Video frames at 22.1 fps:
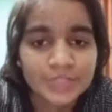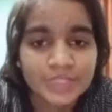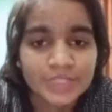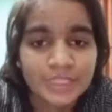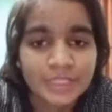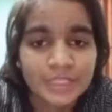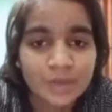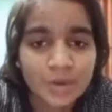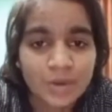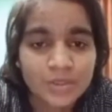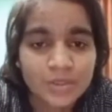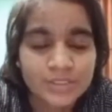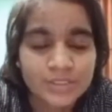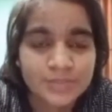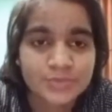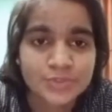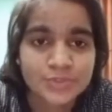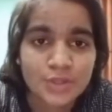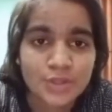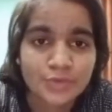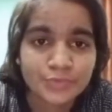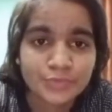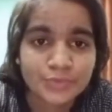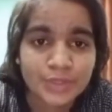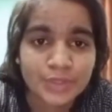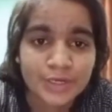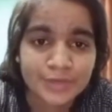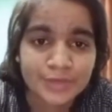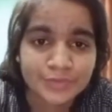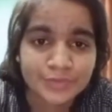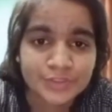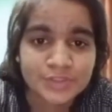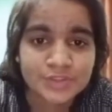key concepts of
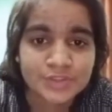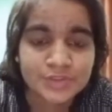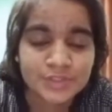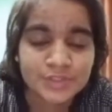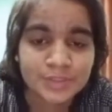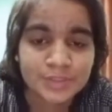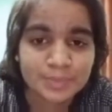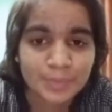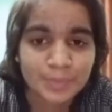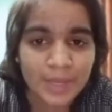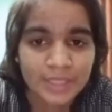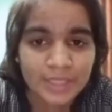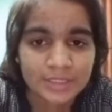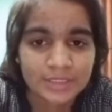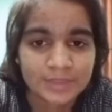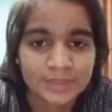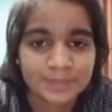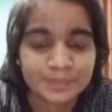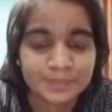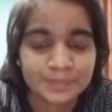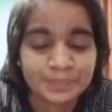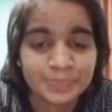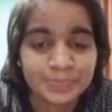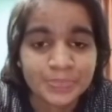references in Python.